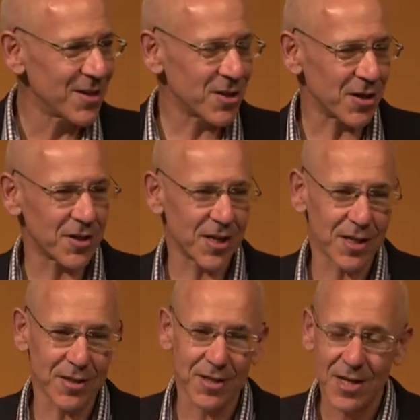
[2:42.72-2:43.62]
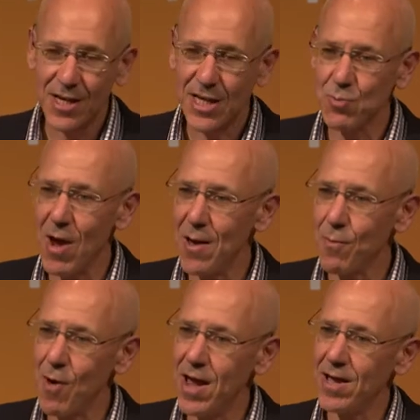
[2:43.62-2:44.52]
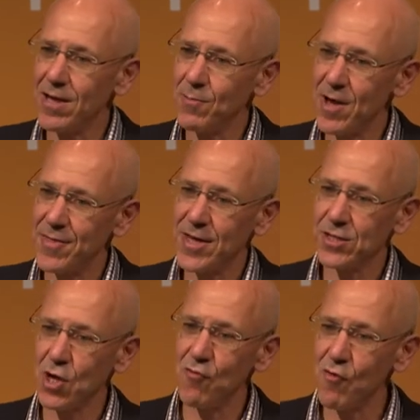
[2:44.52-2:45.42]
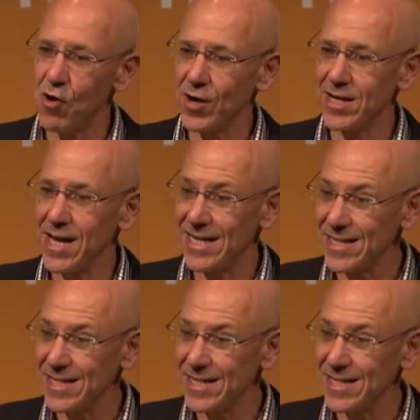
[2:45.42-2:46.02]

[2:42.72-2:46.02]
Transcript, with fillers: such things, is where, where, where things go wrong in, in